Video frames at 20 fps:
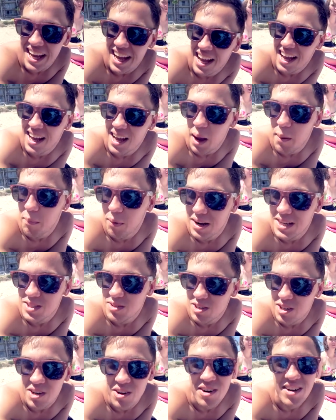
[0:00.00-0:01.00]
Yeah, I
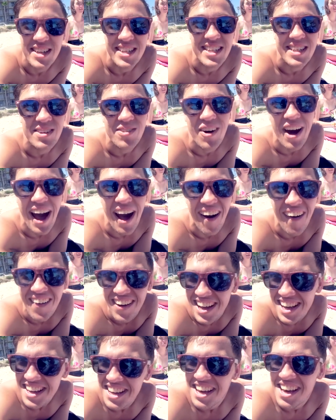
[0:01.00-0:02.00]
pressed record. Wow.